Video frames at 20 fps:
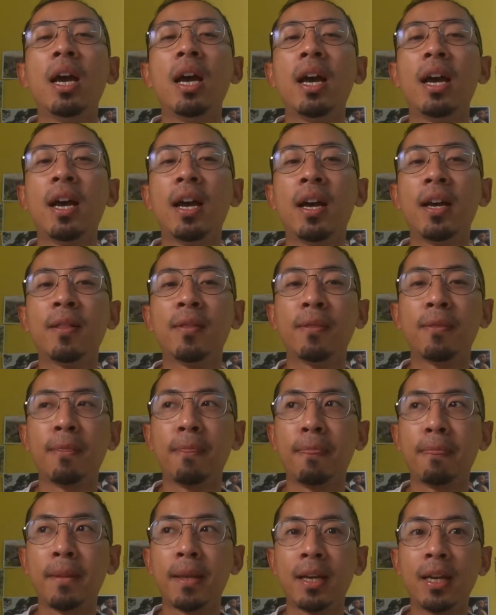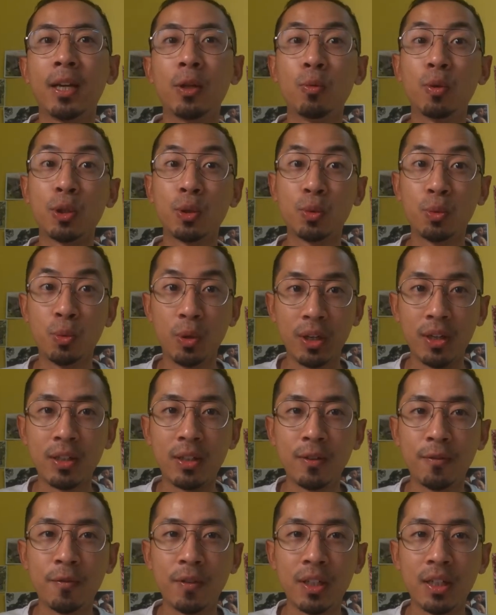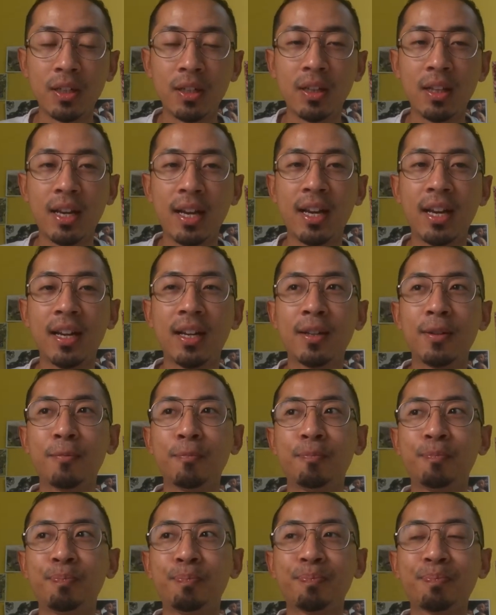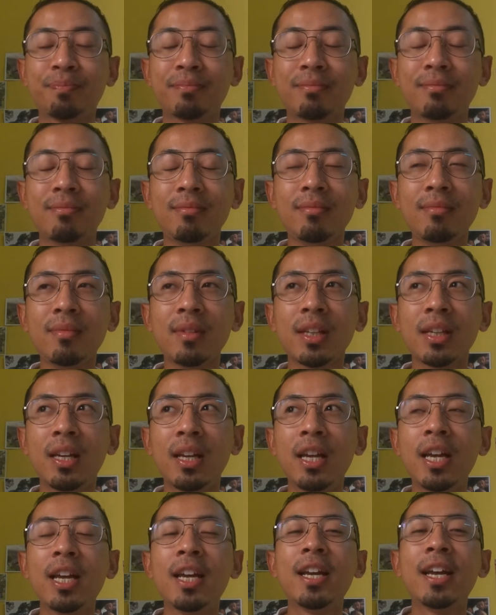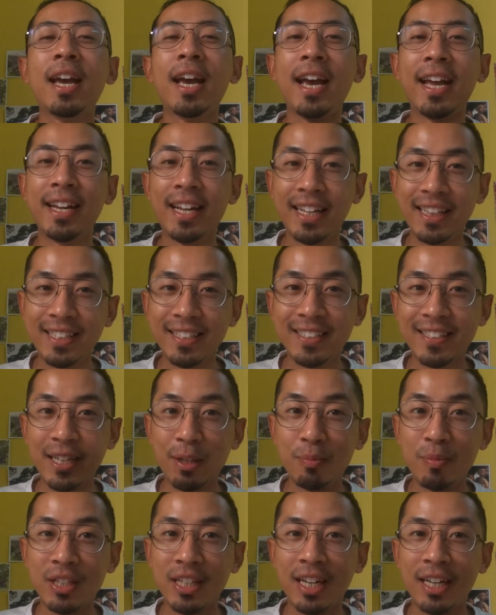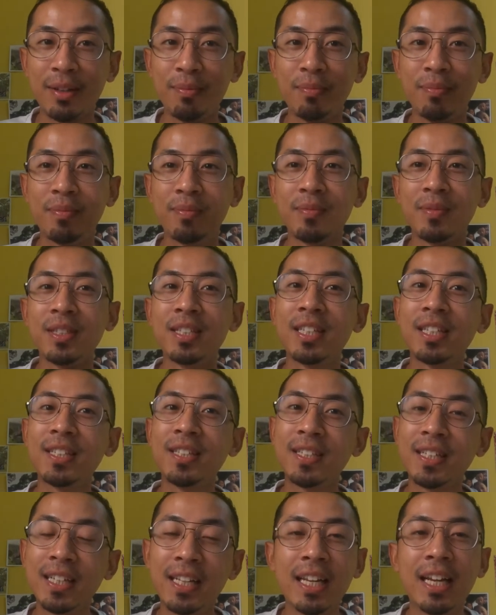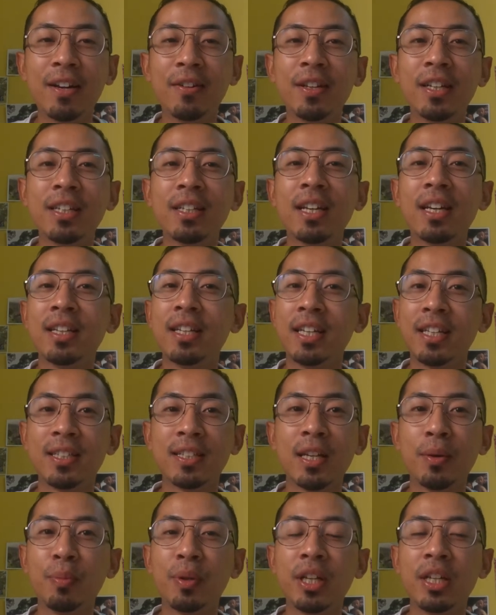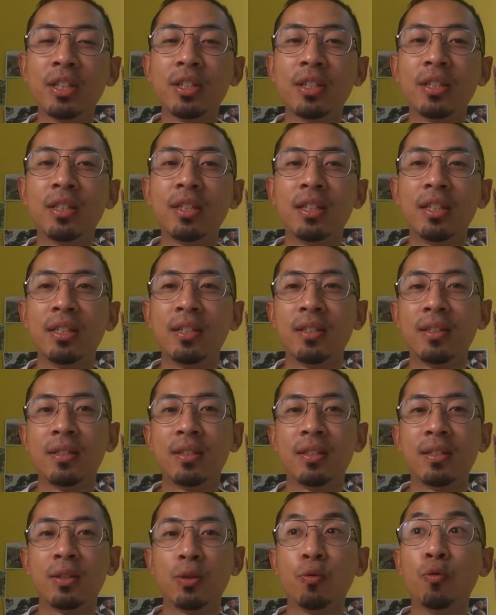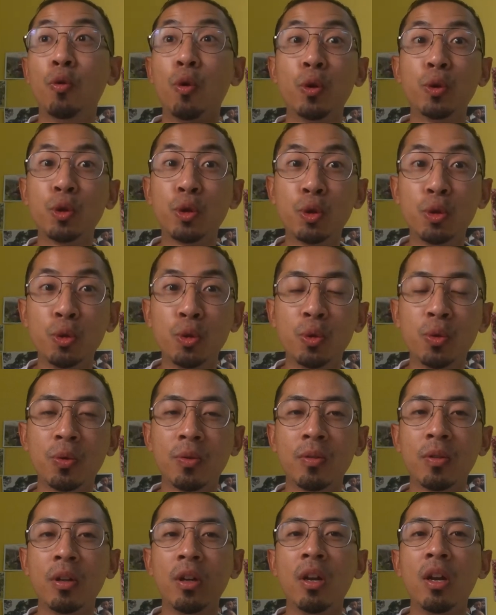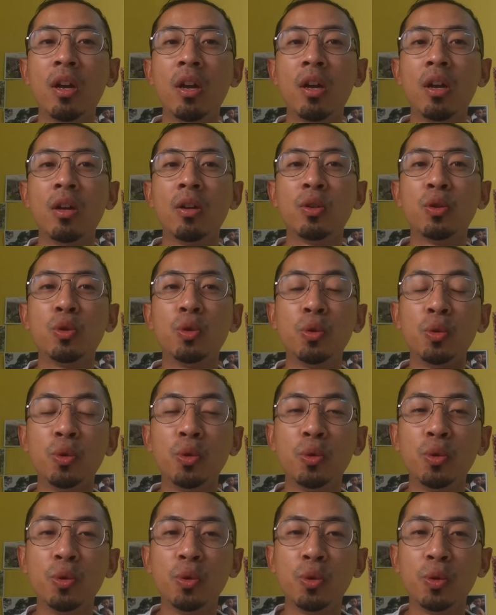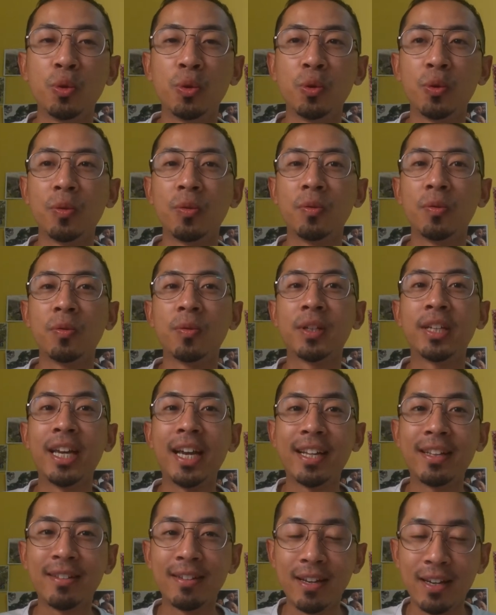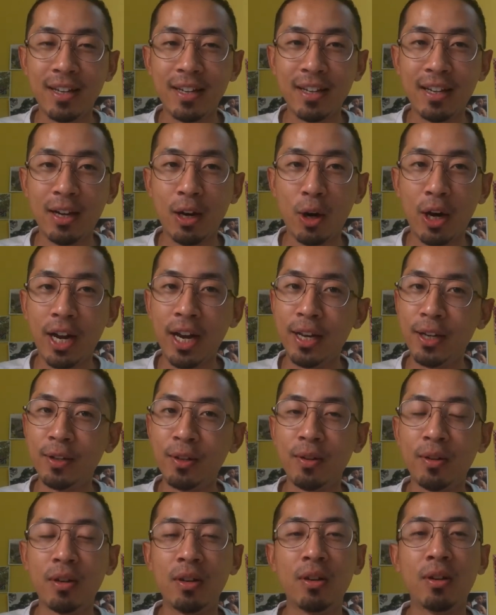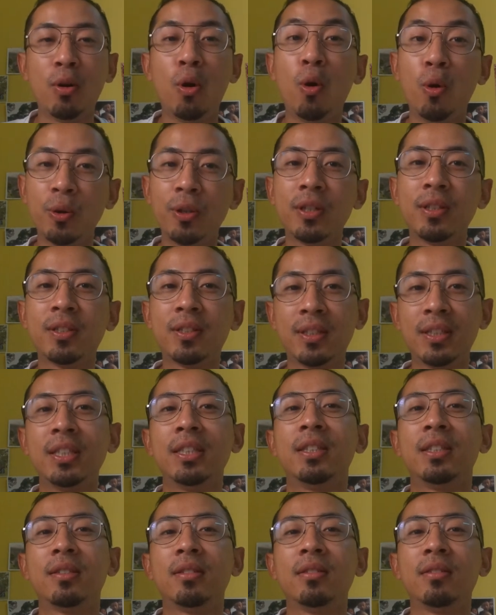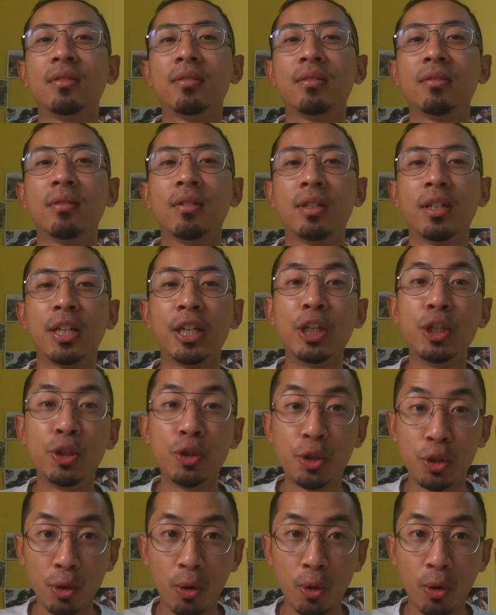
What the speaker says: and it was very difficult. And And at the same time, just clearing that examination is one to get an honor seat in